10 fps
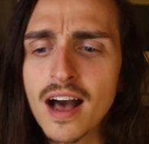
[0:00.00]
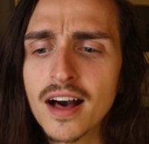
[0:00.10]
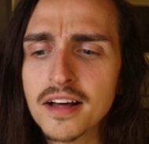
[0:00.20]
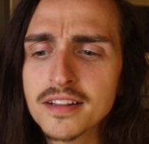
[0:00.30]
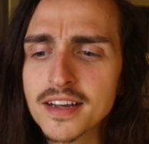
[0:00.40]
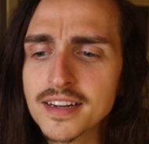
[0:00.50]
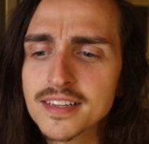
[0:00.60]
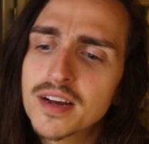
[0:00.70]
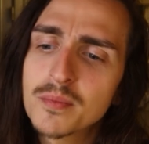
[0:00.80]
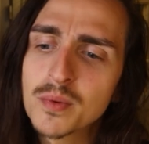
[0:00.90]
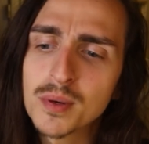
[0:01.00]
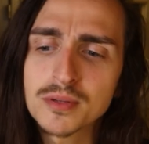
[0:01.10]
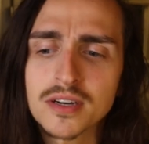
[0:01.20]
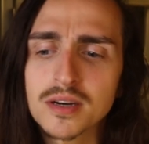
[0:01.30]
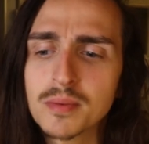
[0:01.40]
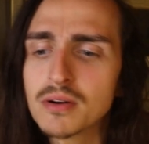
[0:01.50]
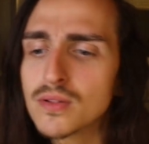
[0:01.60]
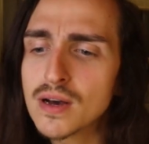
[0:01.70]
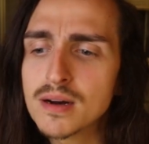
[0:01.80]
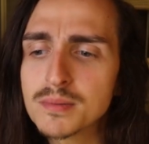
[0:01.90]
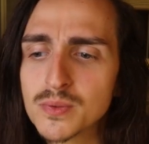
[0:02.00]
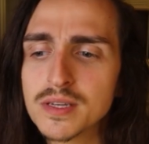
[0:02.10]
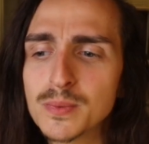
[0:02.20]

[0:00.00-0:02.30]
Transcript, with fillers: A lot of the time, when people talk about gloves, we,